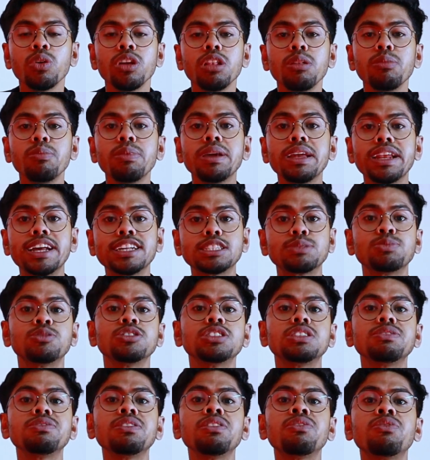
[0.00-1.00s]
will be
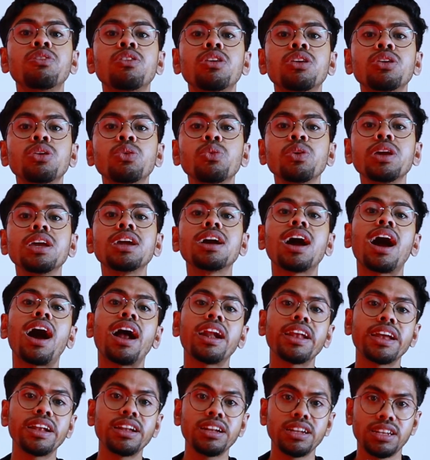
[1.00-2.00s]
responsible for doing
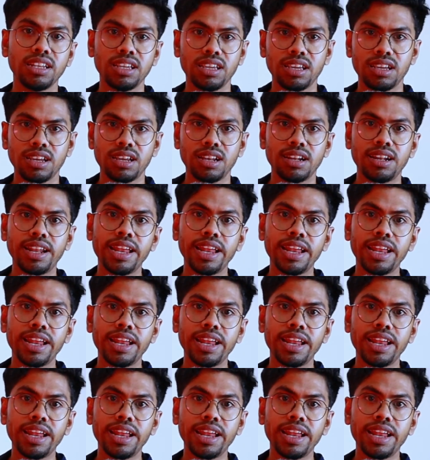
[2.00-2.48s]
R&D,